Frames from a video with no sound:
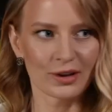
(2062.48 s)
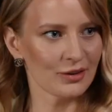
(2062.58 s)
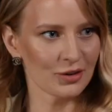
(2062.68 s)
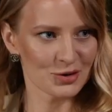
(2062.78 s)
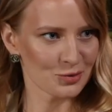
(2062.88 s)
We're
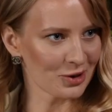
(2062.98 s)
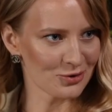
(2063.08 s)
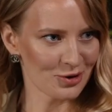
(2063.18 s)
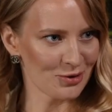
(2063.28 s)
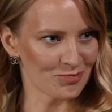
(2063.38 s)
living
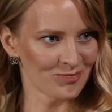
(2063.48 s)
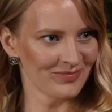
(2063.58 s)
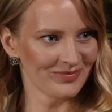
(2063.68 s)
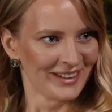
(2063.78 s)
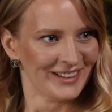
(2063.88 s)
Dubai dream.
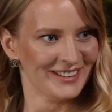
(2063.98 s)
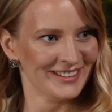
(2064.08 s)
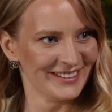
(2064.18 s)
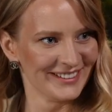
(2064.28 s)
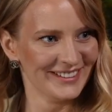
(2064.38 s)

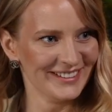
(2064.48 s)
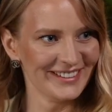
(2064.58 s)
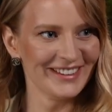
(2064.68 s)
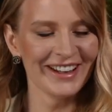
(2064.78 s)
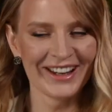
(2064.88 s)

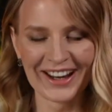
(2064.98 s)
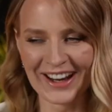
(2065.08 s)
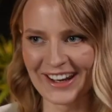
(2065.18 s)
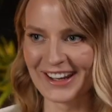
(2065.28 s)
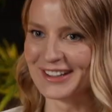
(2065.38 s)

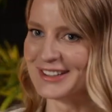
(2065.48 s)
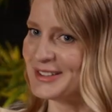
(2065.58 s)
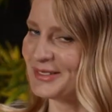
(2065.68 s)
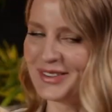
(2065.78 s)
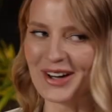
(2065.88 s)

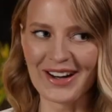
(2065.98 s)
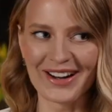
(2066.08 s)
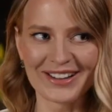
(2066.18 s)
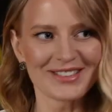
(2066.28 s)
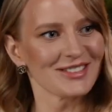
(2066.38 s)
In
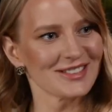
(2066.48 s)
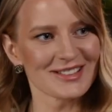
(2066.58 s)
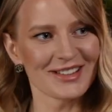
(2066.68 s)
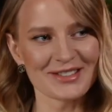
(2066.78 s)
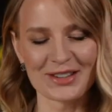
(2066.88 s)
Dubai, as we're
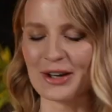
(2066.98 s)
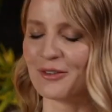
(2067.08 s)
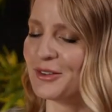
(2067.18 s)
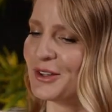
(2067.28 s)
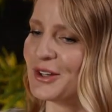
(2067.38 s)
discussing,
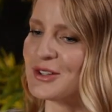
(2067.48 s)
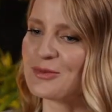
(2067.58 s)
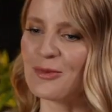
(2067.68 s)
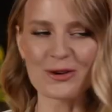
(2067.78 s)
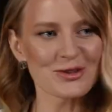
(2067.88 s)
everything
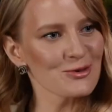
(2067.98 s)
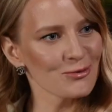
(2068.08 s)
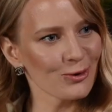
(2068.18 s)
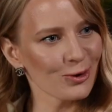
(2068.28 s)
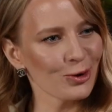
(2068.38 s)
is
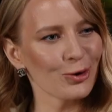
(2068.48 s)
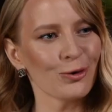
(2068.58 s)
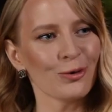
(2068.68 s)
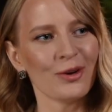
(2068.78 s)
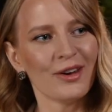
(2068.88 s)

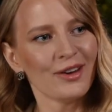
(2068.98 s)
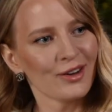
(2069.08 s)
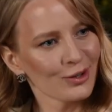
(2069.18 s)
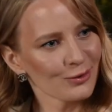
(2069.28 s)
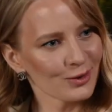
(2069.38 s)
possible.
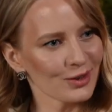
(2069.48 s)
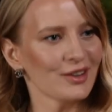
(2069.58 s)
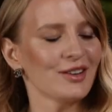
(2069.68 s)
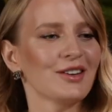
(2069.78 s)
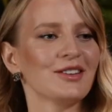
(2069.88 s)

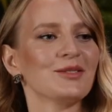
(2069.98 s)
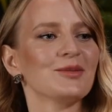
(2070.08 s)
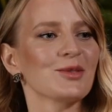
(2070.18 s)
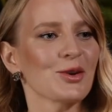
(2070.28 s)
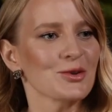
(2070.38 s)
We are
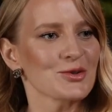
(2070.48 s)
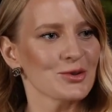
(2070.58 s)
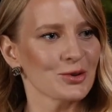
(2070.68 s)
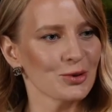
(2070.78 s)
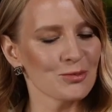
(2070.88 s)

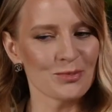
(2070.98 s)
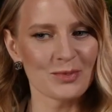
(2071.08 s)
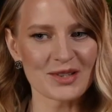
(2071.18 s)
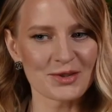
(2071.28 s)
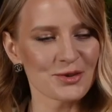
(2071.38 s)
also
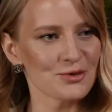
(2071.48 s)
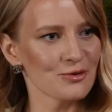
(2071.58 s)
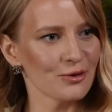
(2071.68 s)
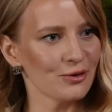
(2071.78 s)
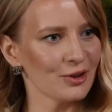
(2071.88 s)
business
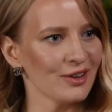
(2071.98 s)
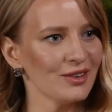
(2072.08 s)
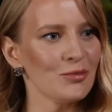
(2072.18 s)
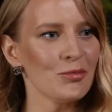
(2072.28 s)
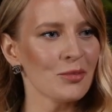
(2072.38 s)

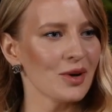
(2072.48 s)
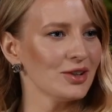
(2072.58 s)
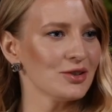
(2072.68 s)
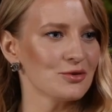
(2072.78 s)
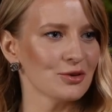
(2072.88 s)
driven,
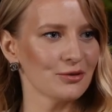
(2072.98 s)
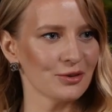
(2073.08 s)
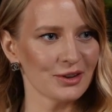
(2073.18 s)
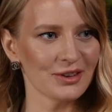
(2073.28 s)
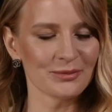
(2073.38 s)
money
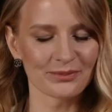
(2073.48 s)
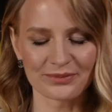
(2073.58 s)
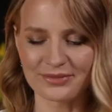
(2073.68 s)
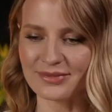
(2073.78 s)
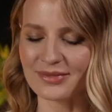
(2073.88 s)
driven,
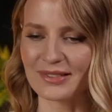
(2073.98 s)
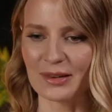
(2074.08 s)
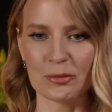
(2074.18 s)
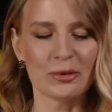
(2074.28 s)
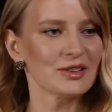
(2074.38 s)

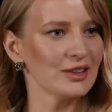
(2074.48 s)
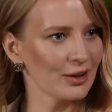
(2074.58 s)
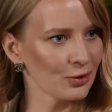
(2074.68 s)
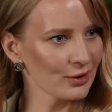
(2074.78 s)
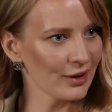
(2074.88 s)

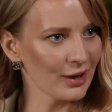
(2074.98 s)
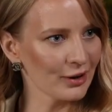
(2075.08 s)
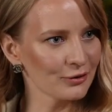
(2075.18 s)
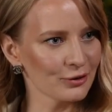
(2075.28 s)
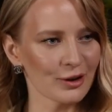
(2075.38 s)
building our
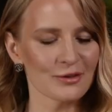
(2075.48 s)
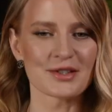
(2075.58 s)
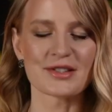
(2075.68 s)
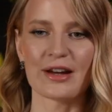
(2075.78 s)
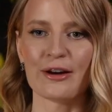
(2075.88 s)
life for
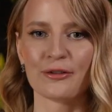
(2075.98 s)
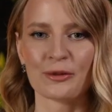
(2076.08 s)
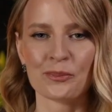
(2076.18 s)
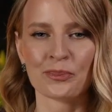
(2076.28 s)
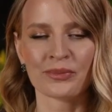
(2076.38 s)

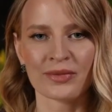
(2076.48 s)
ourselves.